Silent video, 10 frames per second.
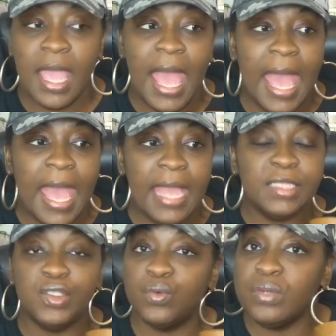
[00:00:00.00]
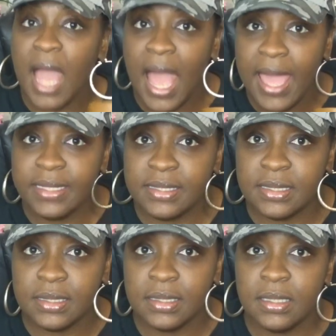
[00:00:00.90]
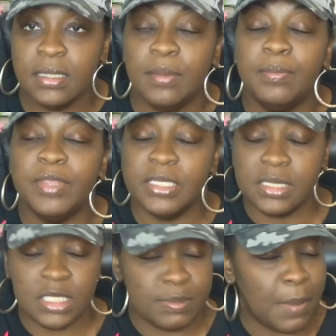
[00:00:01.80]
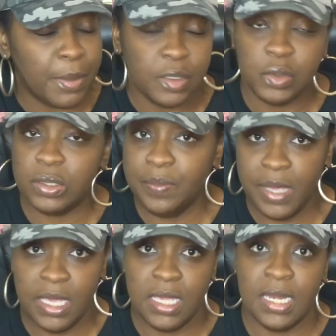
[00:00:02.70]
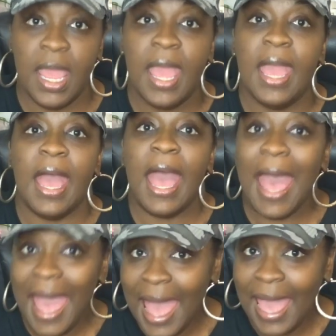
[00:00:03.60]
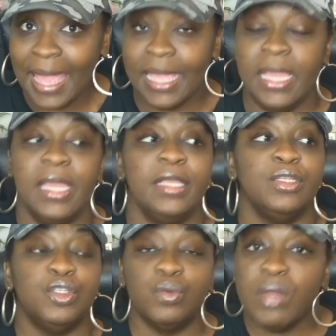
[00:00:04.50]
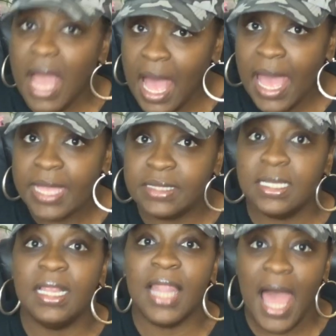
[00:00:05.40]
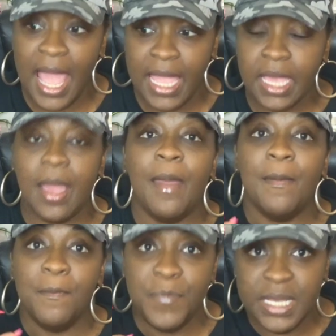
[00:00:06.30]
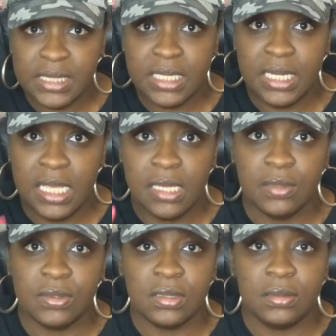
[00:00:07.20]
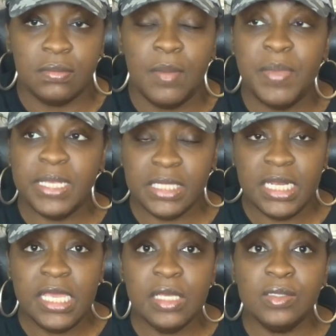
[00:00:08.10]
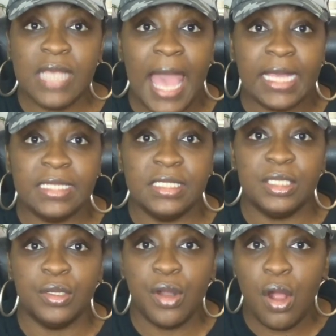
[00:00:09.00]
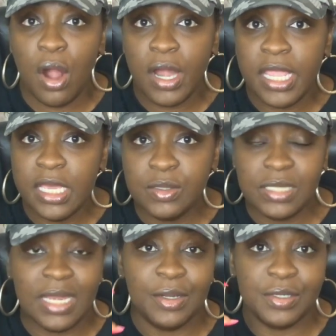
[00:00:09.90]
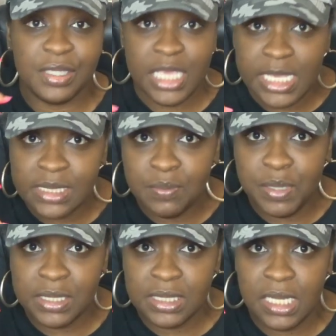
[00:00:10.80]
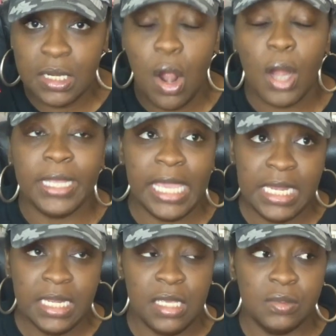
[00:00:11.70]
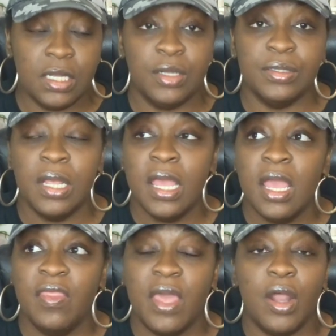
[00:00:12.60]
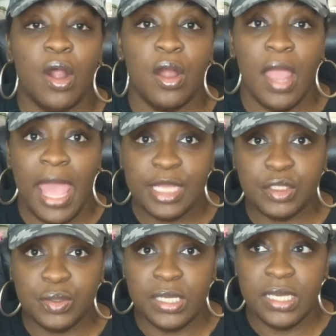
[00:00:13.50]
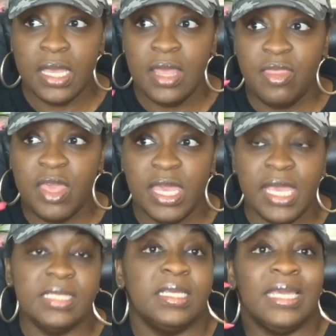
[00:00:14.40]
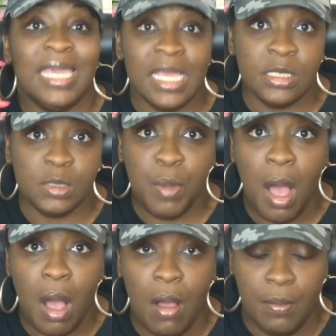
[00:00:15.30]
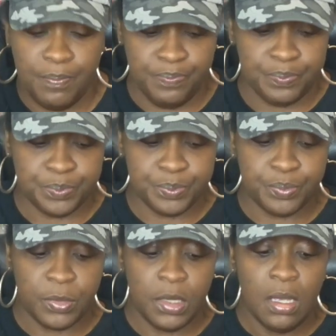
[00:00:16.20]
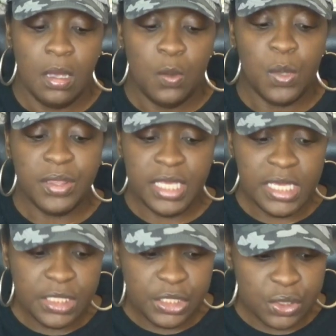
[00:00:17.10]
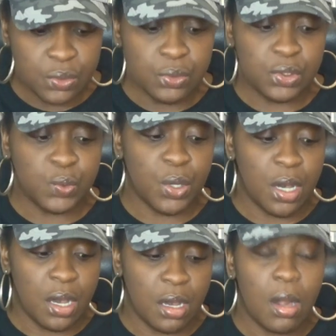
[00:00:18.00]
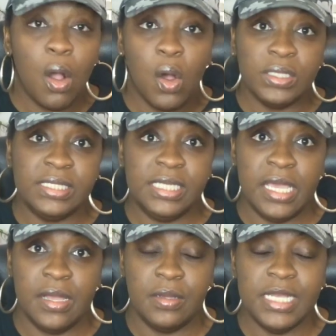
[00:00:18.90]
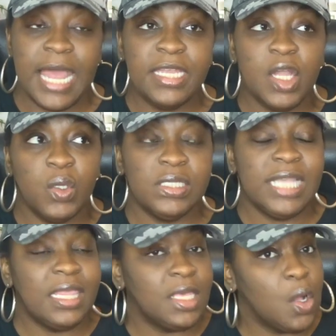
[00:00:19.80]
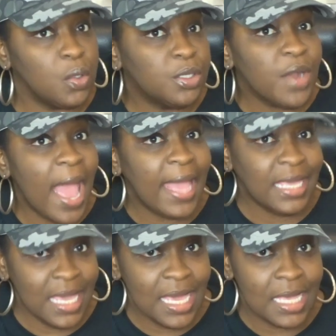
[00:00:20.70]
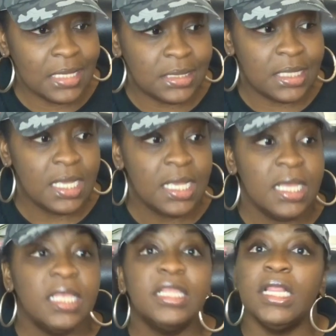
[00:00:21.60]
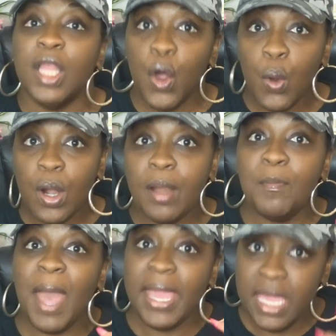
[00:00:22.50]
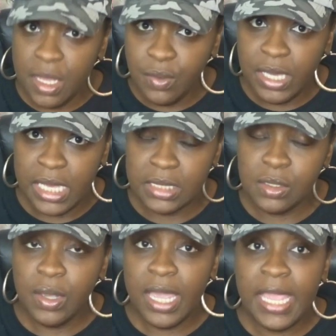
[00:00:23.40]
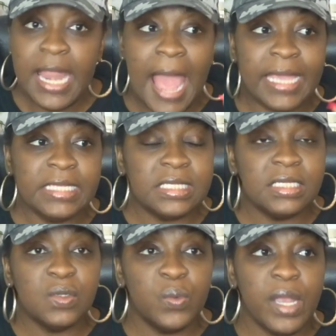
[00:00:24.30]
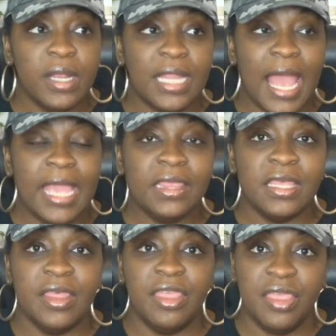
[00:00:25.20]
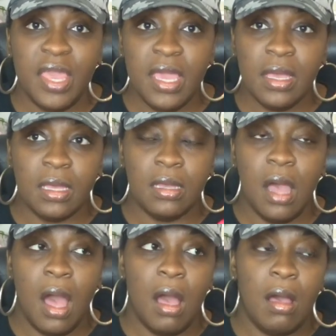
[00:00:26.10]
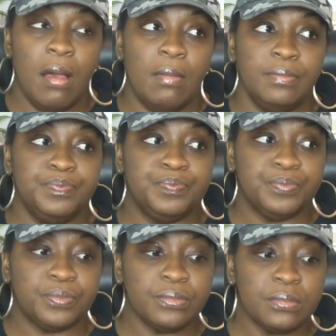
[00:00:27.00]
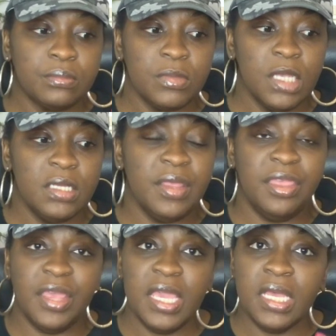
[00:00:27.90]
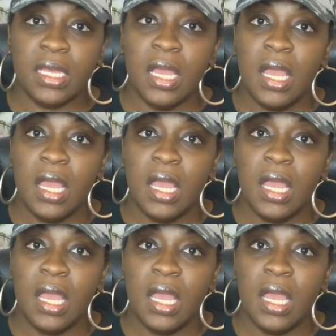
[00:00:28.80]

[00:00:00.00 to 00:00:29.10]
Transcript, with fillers: I do not, this is just my personal opinion. I do not like biscuit heels. Biscuit heels I consider are heels that are as thick as a biscuit or kitten heels that are, that are actually thick as a kitten's paw. Well, these shoes were on sale and I noticed that the older I get, the lower my heel gets, okay? I can still wear like the thick, um, the thick